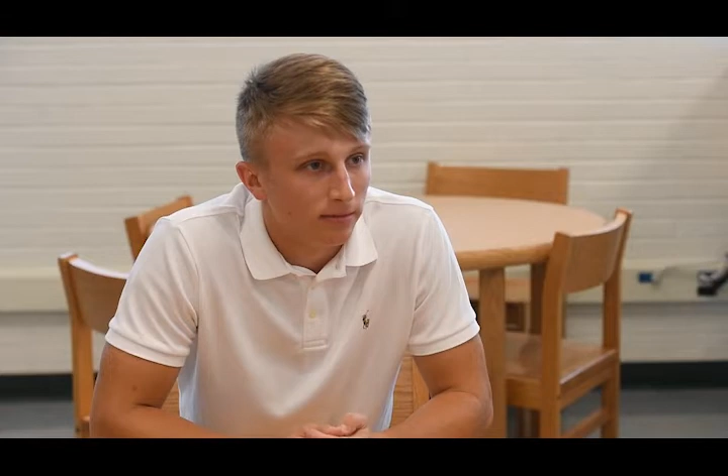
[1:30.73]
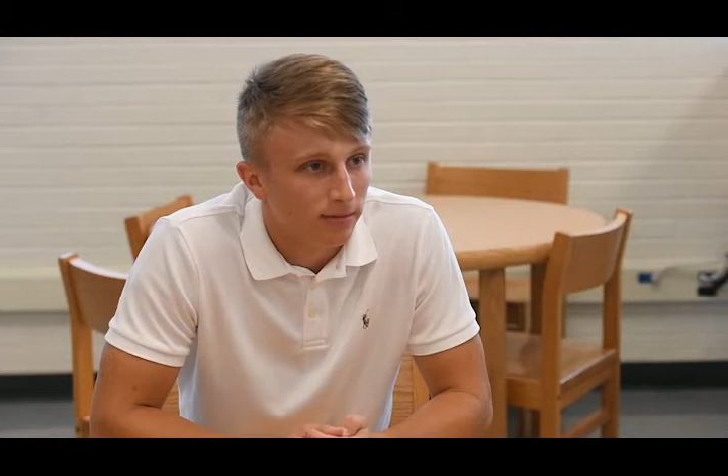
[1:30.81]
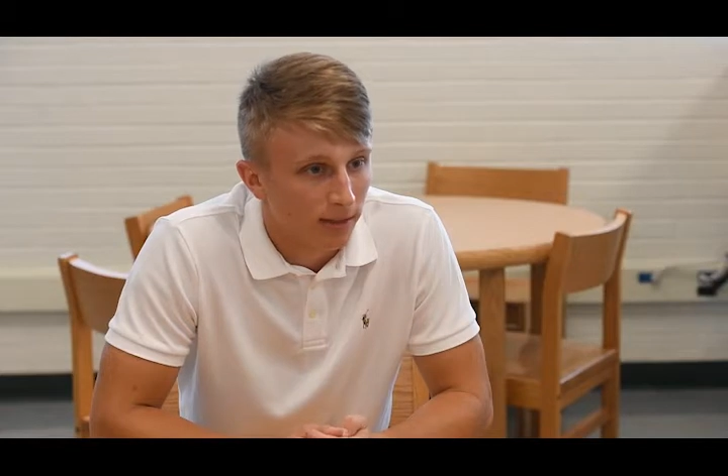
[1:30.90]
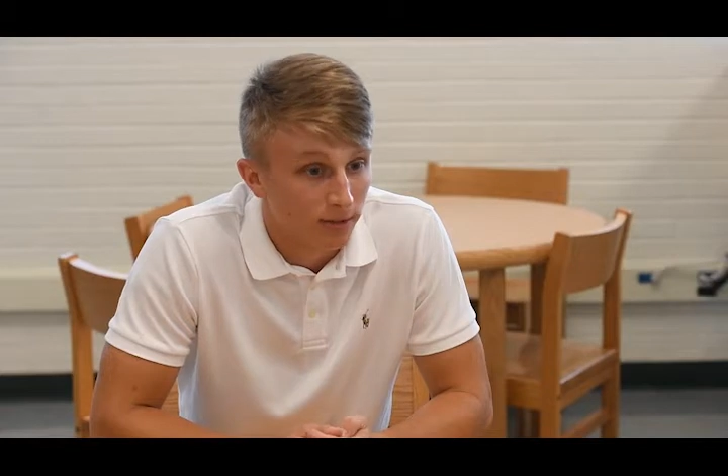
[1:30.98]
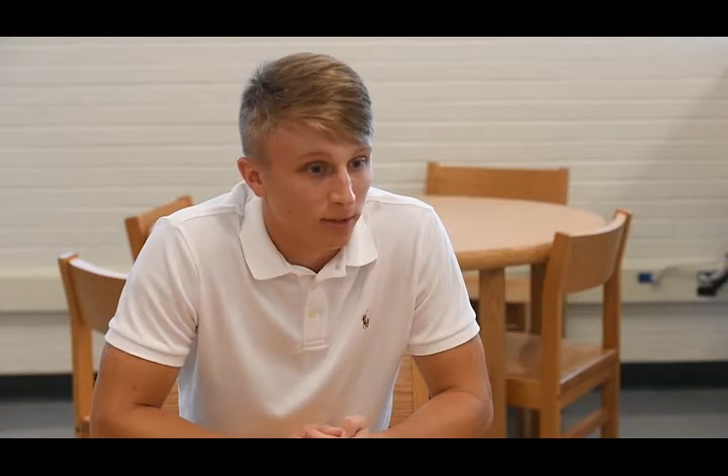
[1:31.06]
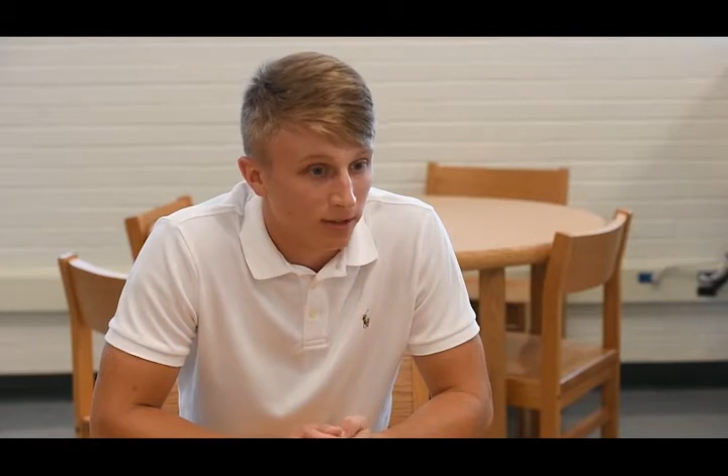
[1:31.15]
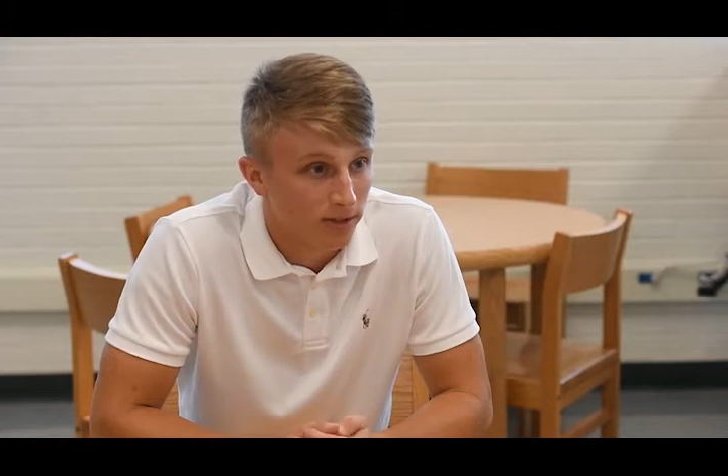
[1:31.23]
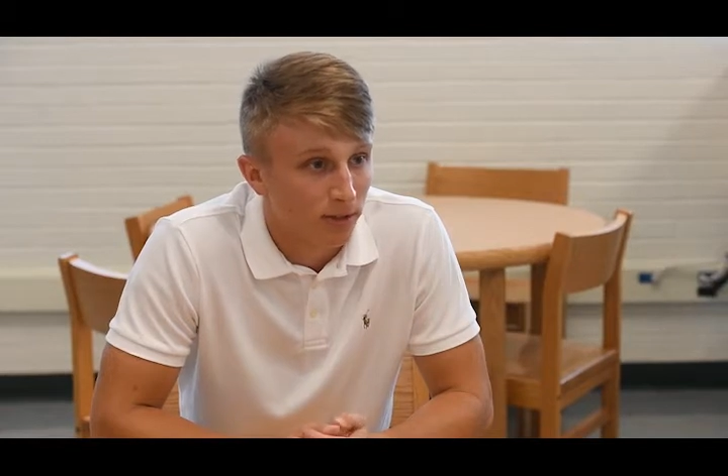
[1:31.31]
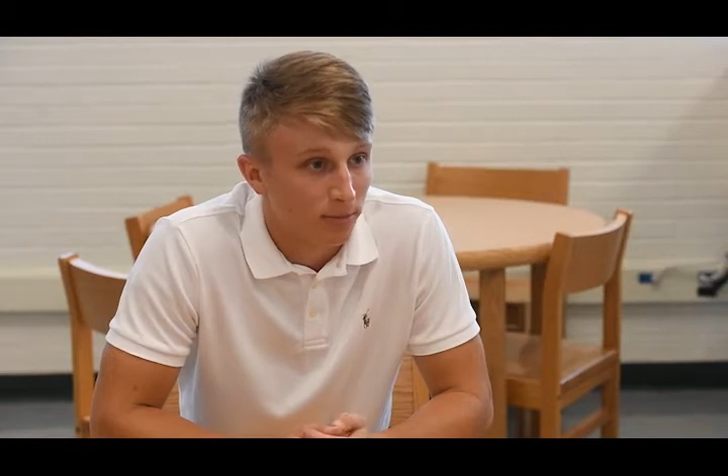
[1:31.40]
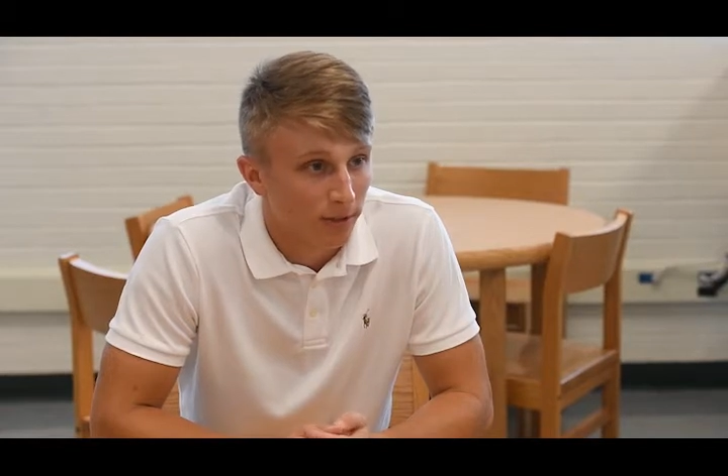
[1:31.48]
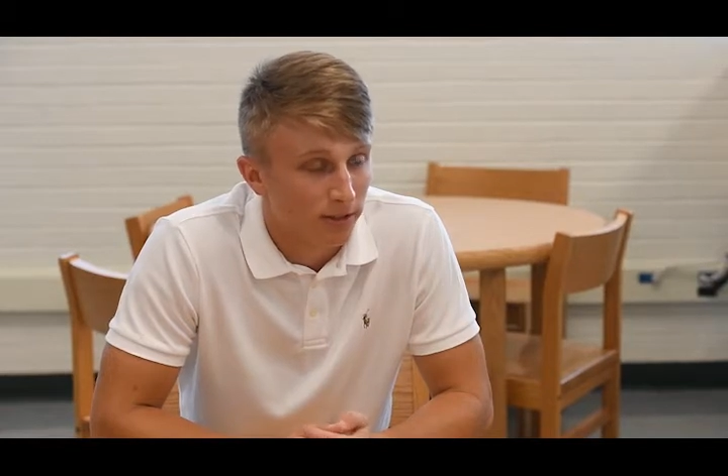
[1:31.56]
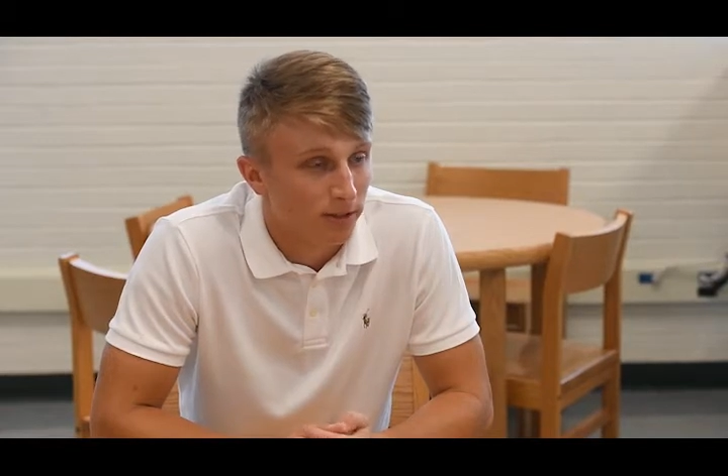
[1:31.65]
that's why I was
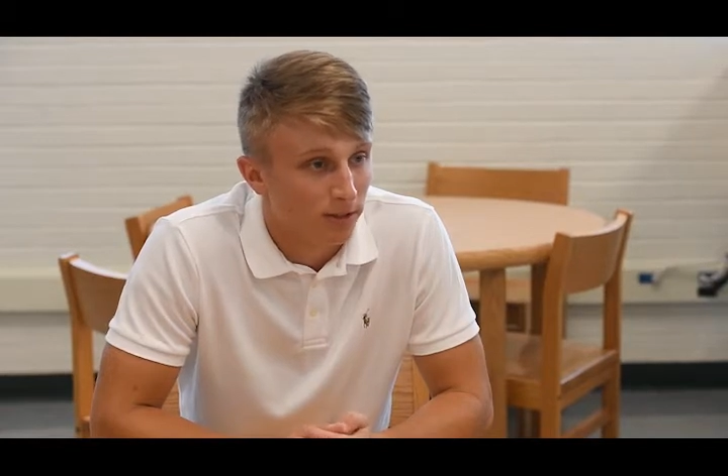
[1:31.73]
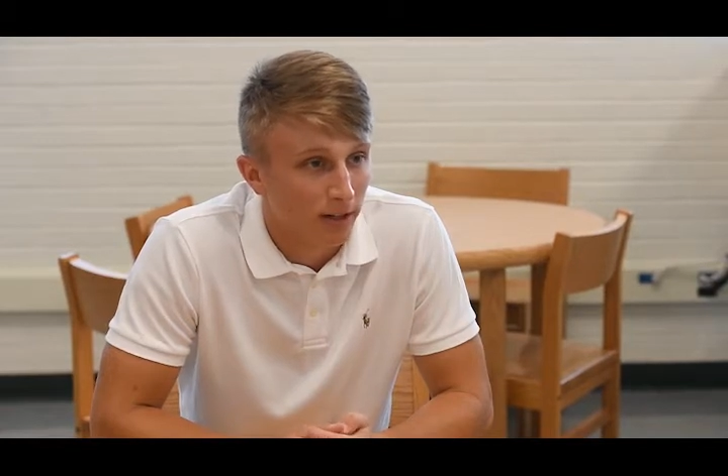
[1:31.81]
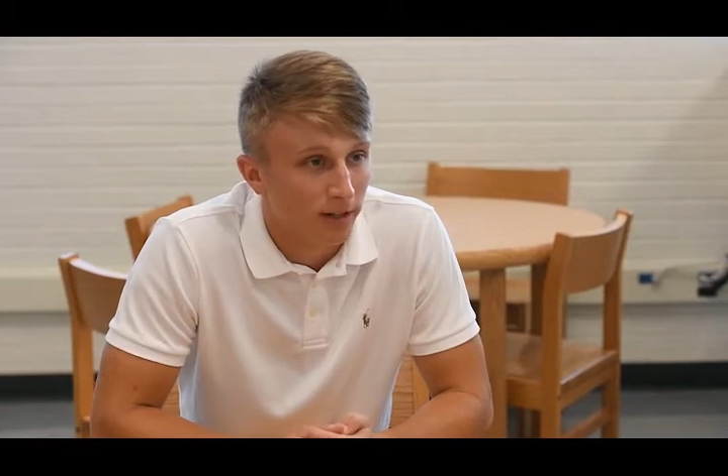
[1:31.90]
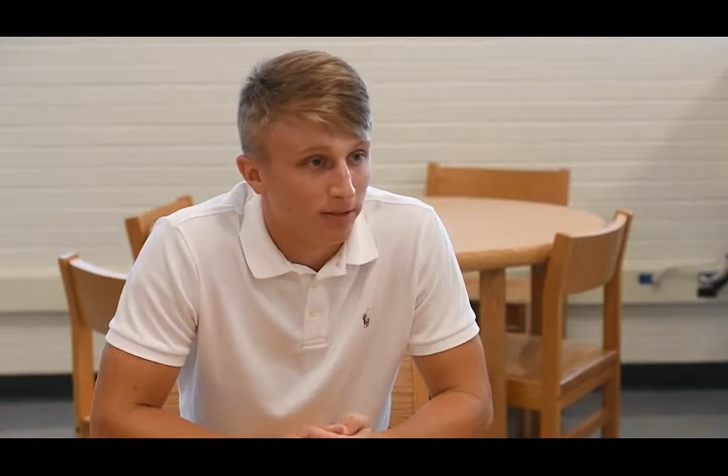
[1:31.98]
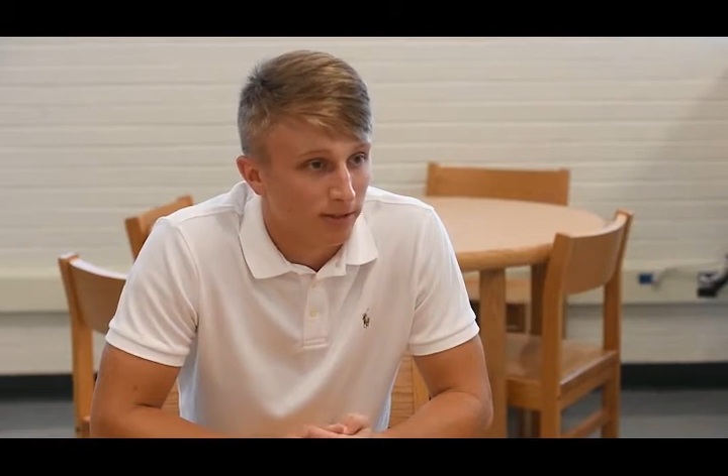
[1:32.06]
talking about the drive